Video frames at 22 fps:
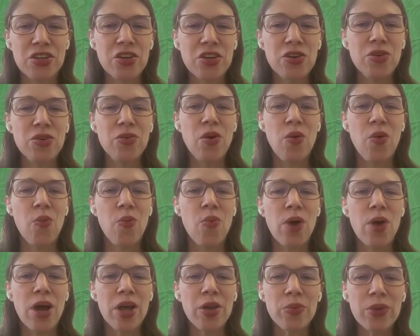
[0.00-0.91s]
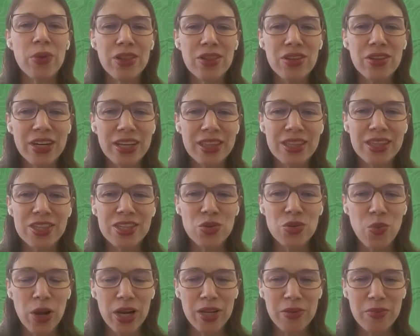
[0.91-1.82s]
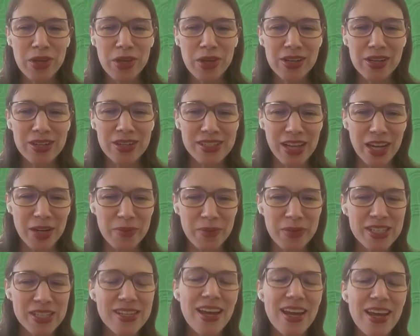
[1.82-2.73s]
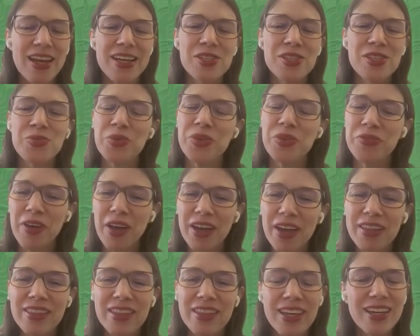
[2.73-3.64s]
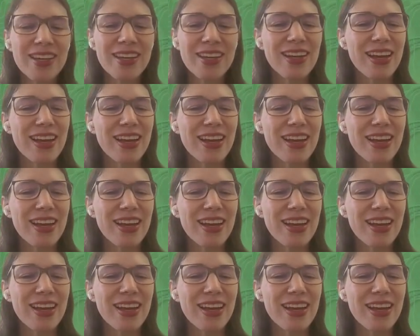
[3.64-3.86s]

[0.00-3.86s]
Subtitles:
So when we look at the 20-meter segment size, we find